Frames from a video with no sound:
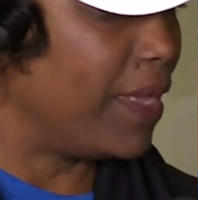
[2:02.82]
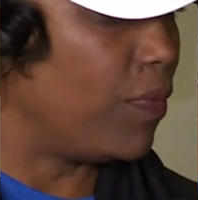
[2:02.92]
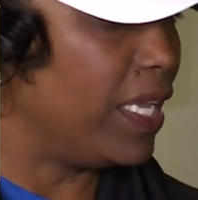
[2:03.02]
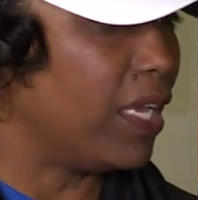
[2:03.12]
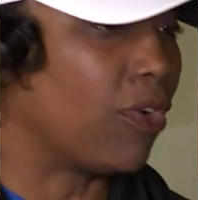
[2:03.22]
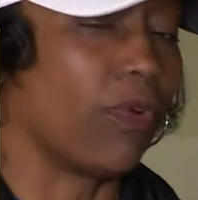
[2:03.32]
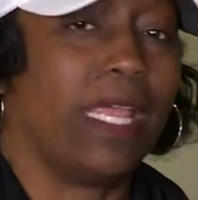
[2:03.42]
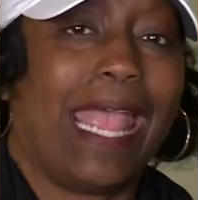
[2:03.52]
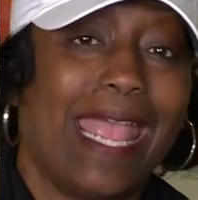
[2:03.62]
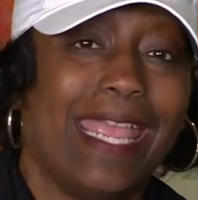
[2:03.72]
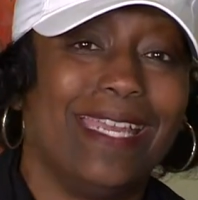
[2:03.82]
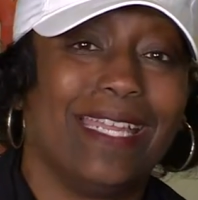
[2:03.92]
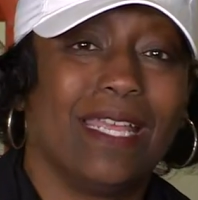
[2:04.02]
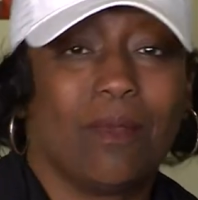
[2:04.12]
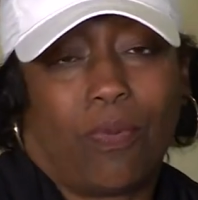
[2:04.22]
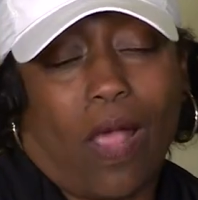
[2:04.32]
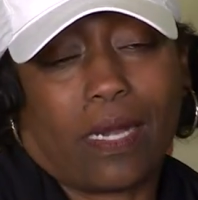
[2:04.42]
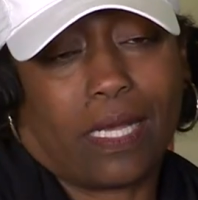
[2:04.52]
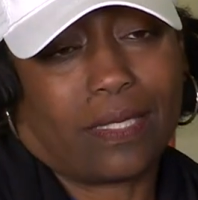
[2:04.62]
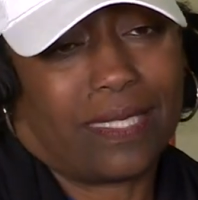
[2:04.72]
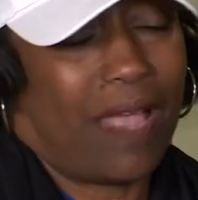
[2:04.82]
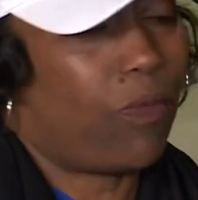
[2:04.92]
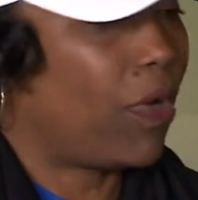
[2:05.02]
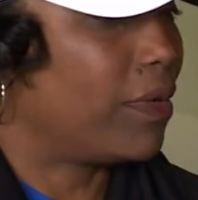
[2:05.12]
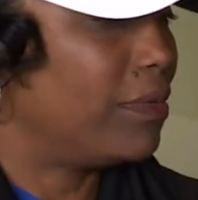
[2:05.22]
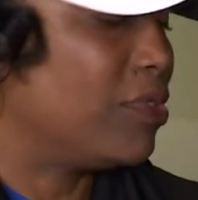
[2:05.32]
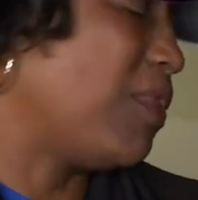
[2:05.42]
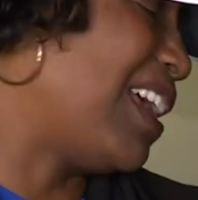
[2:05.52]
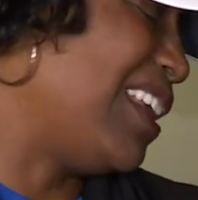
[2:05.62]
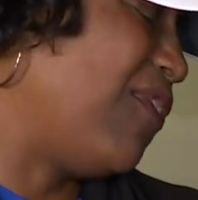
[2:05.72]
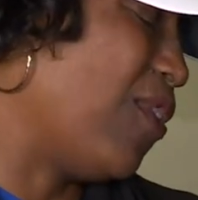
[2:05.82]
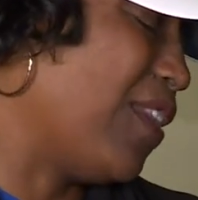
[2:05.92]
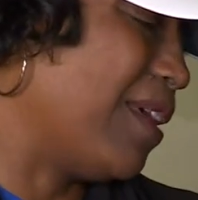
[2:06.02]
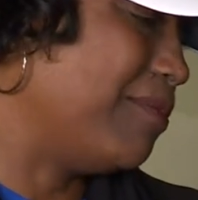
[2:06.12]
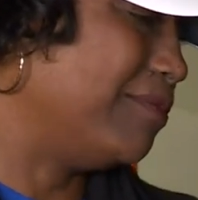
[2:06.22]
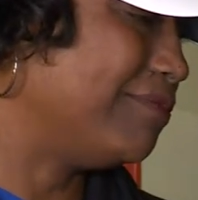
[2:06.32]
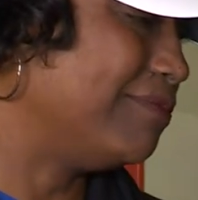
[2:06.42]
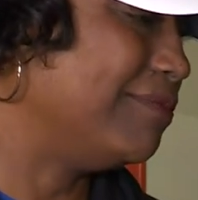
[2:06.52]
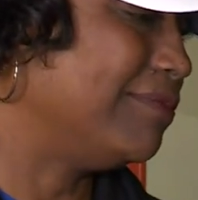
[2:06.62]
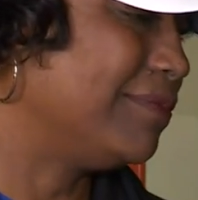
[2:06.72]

then we can create products that work directly for them. Yeah,